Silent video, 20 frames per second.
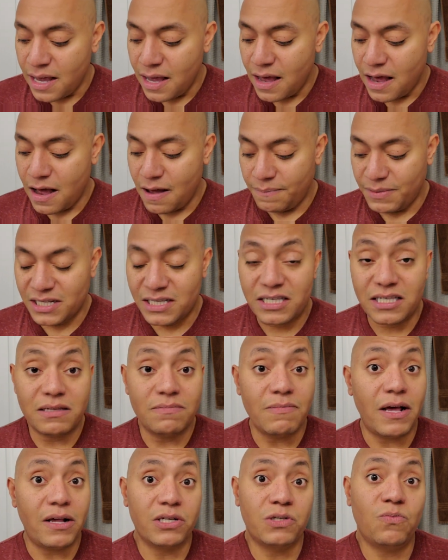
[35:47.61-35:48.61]
It
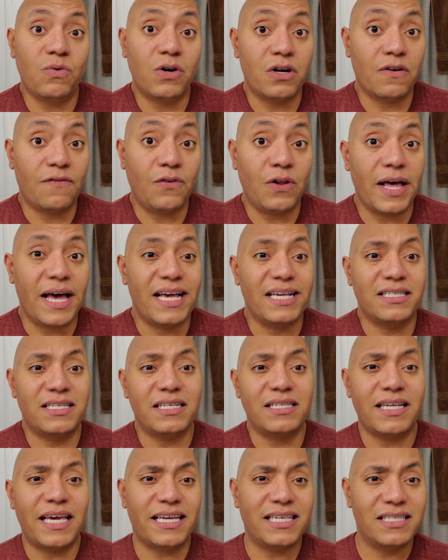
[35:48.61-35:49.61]
smells wonderful. It has
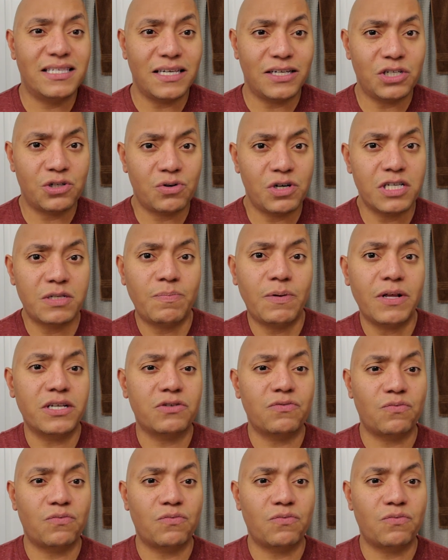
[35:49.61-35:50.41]
this like citrus plus